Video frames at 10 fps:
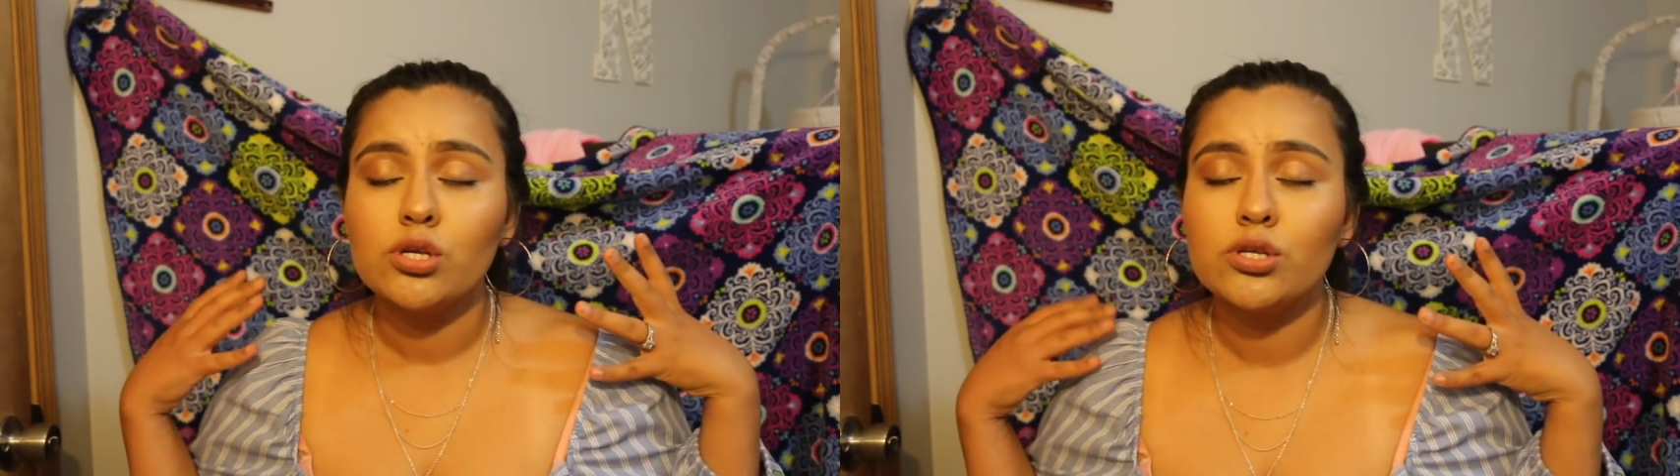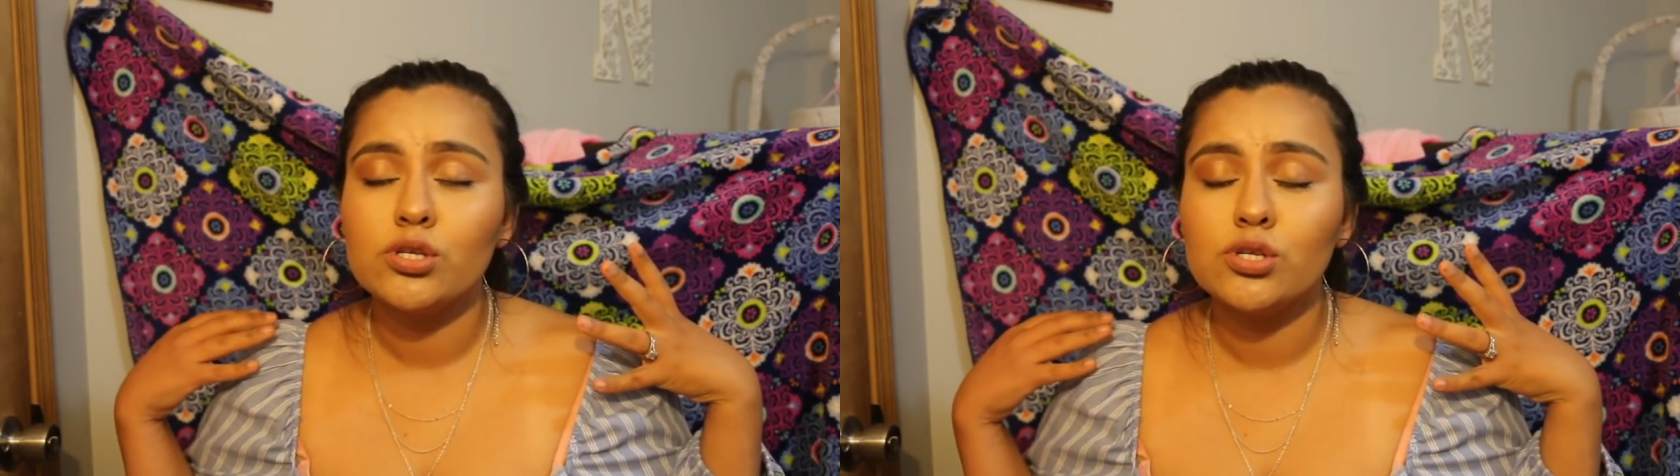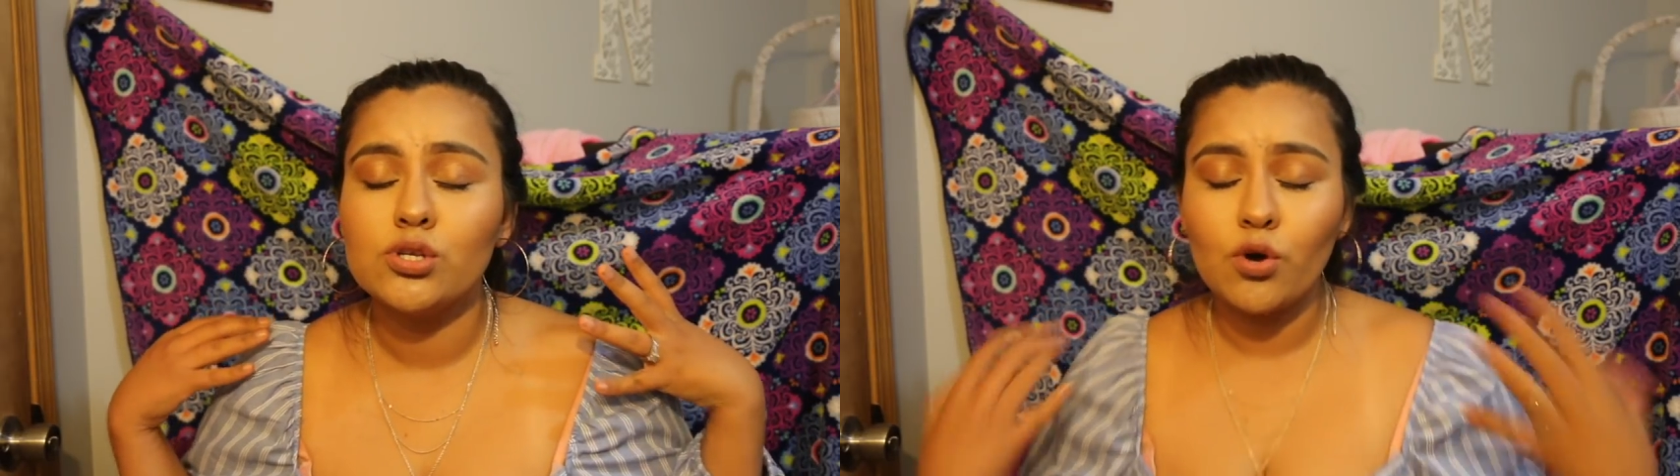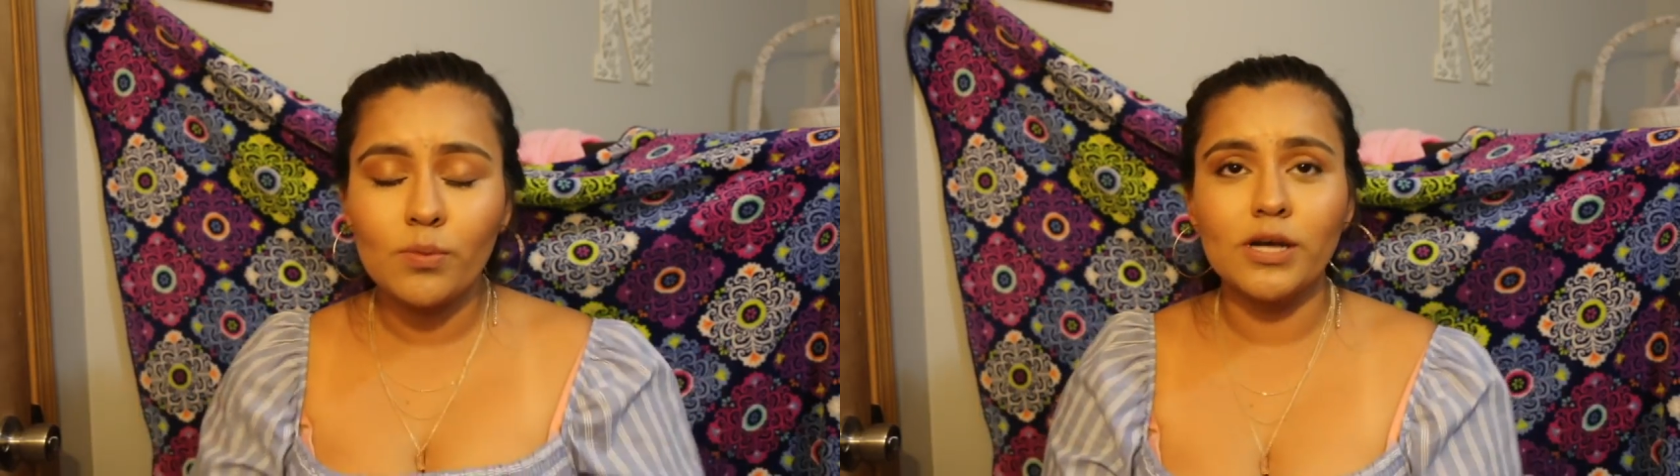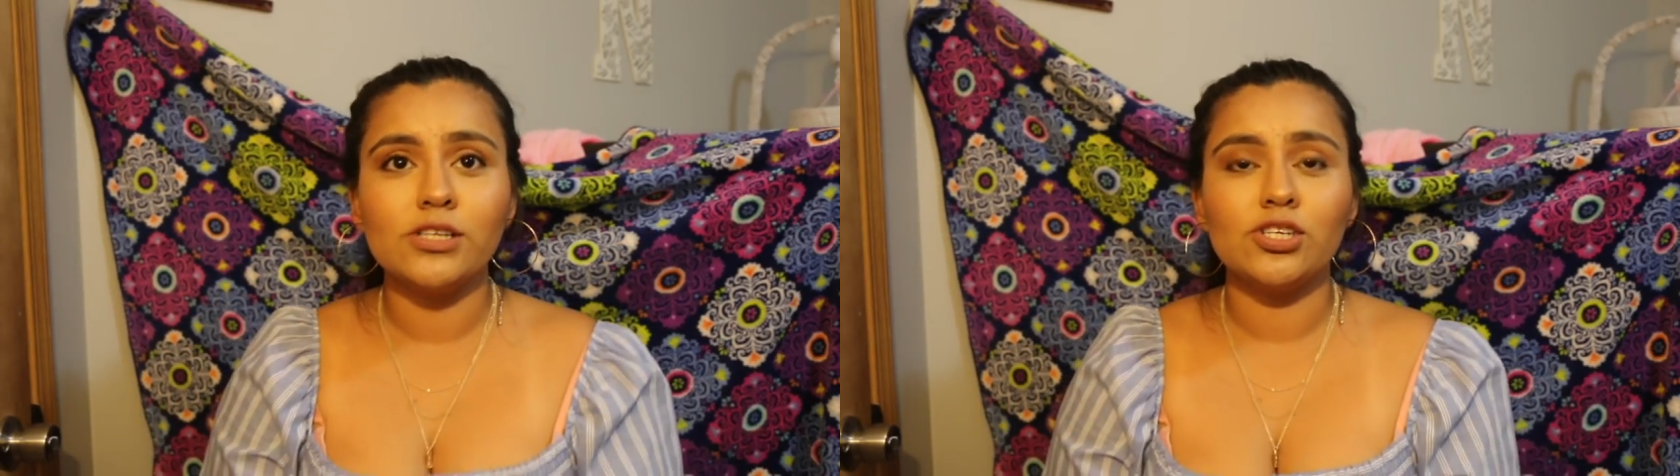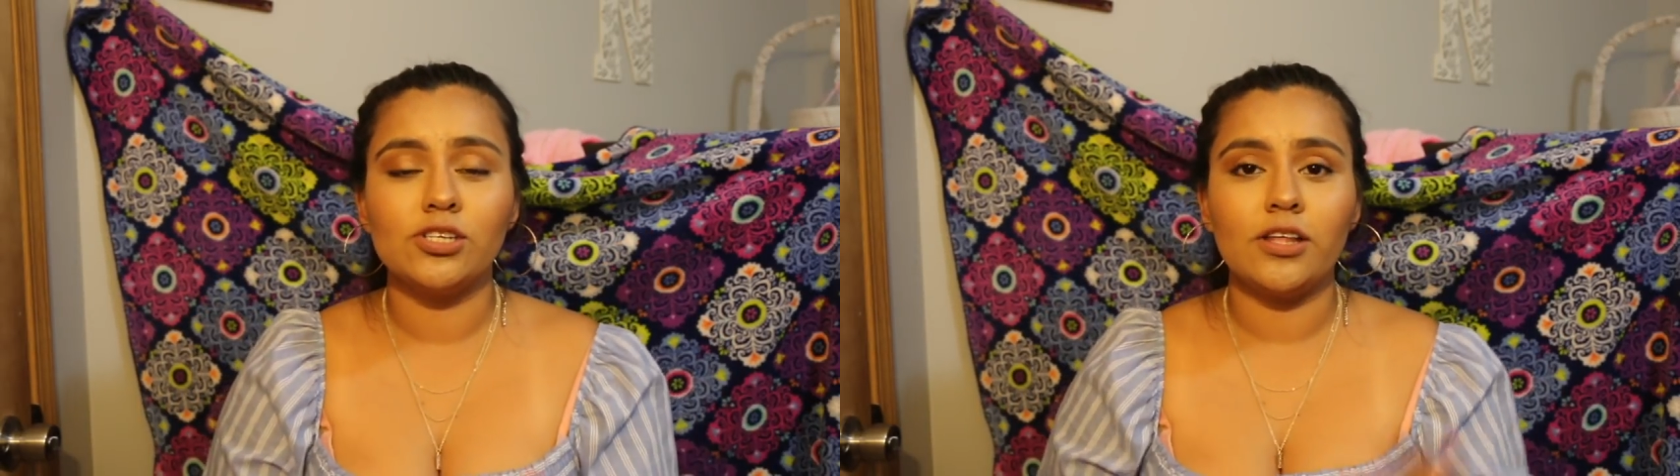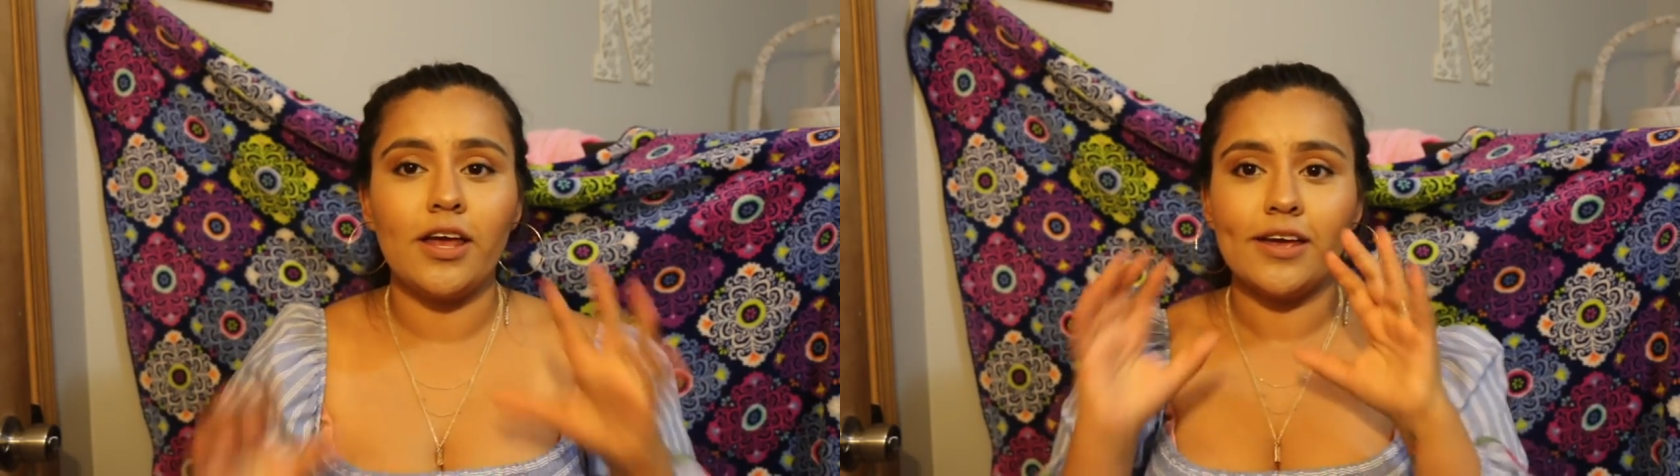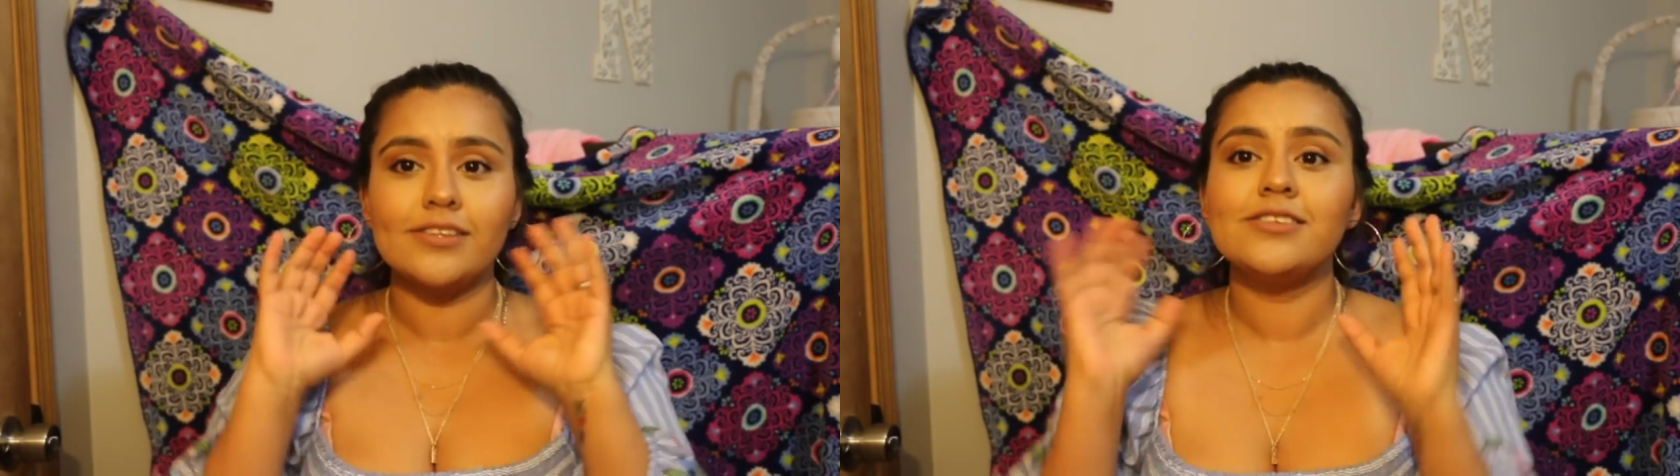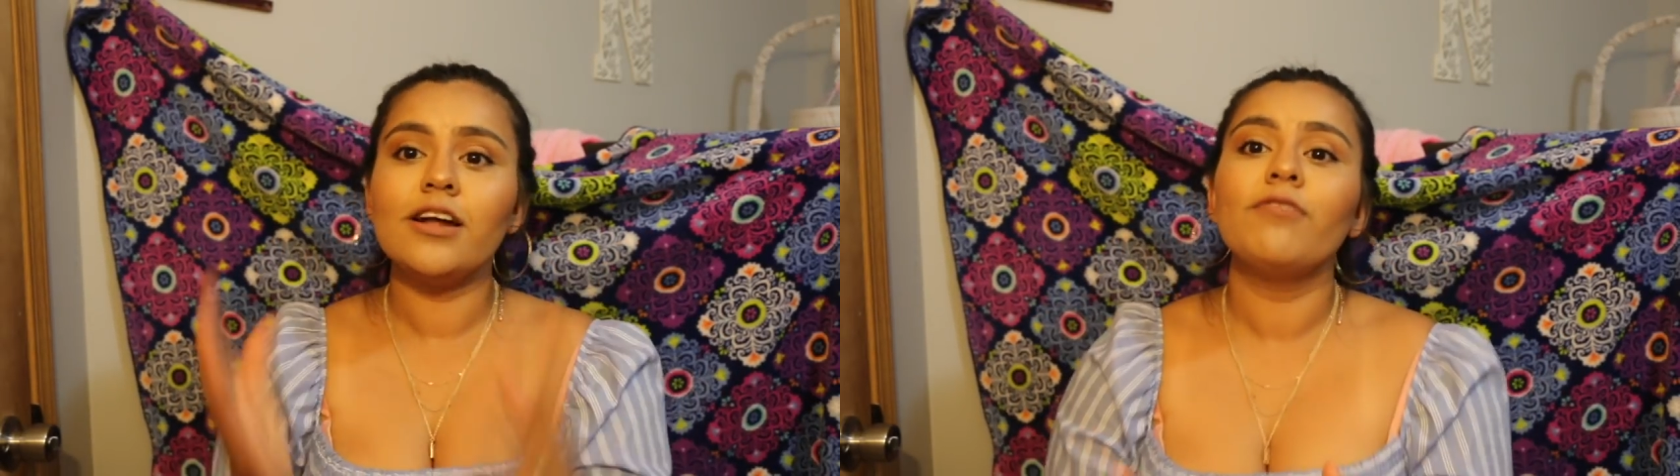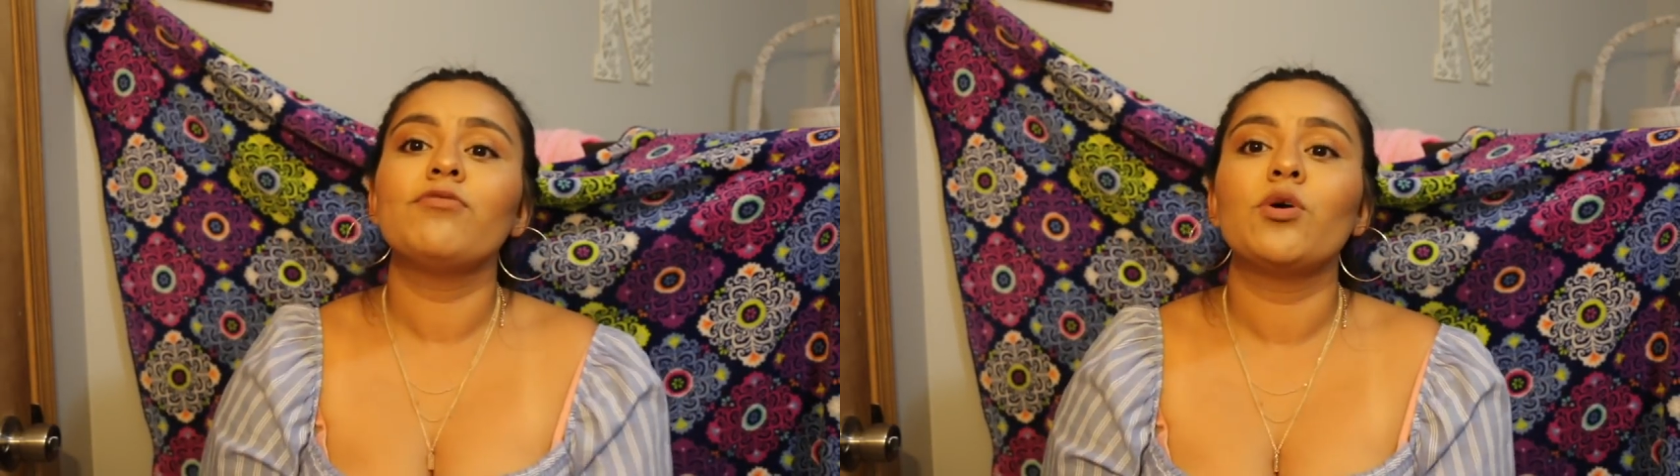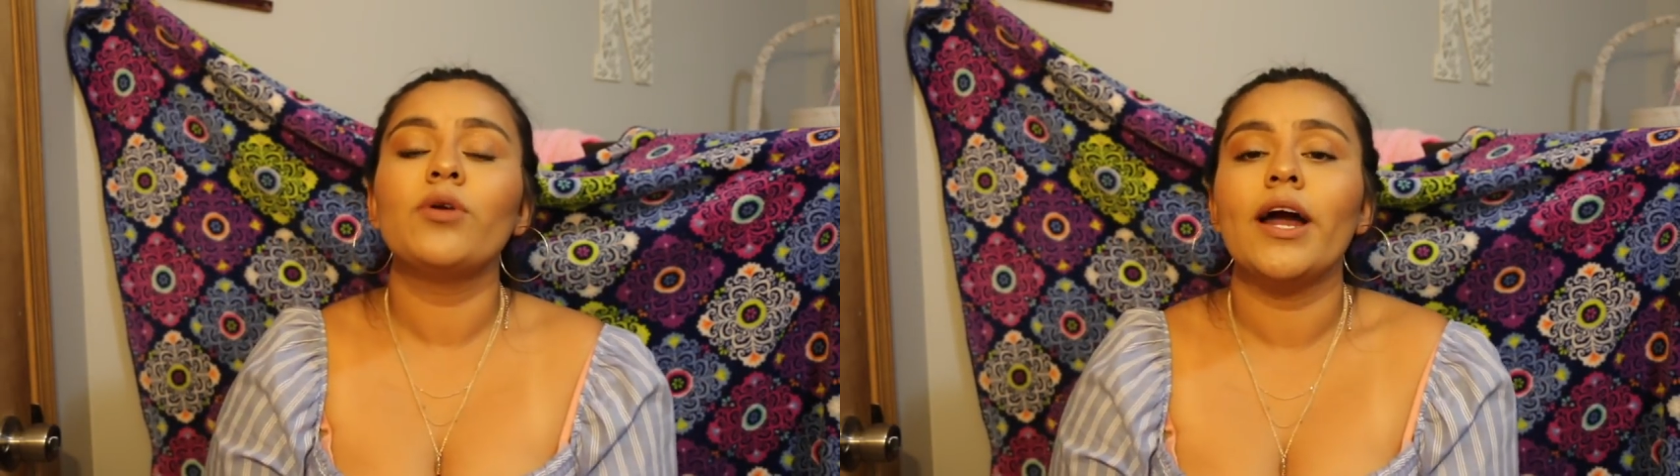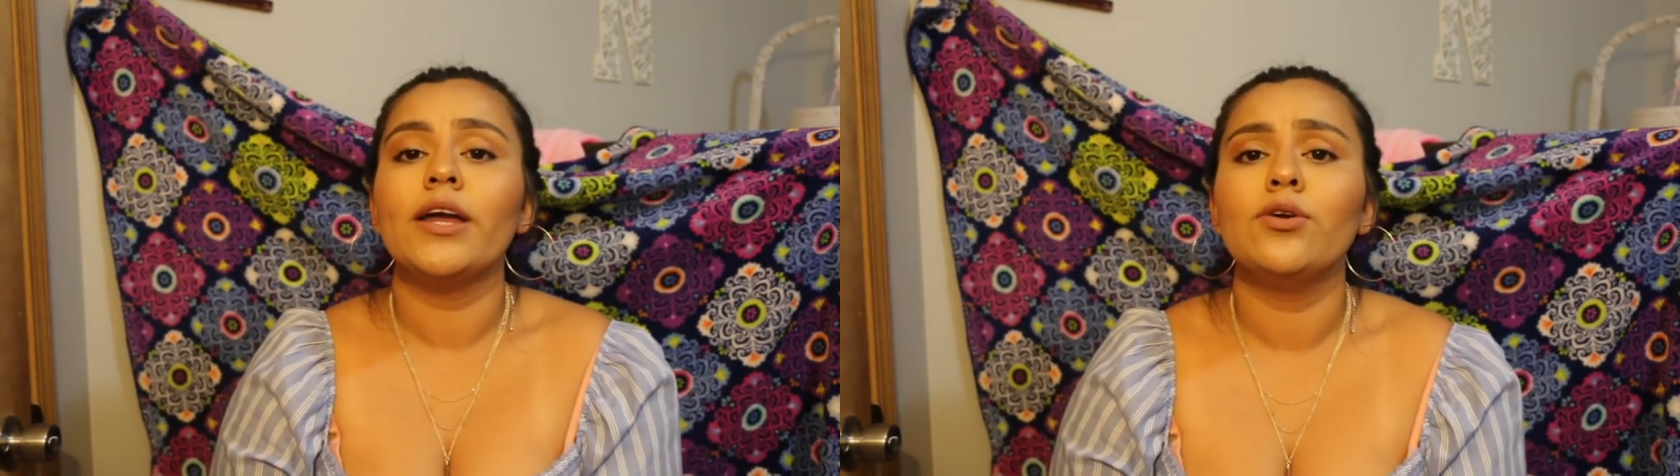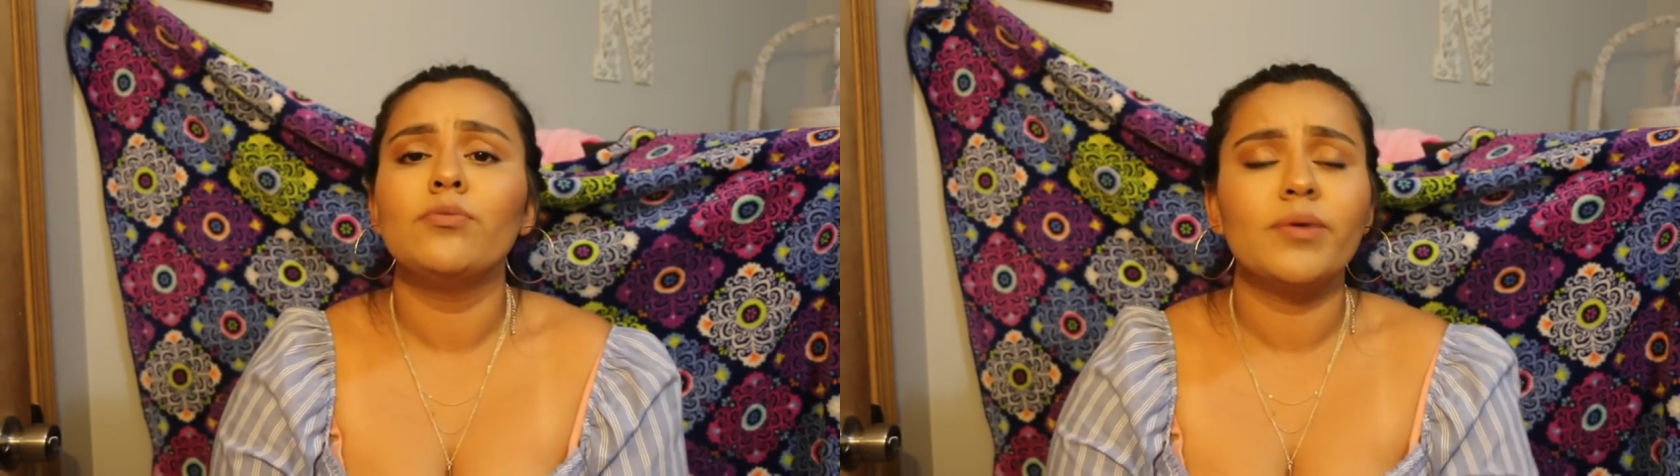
so much like stuff thrown at you,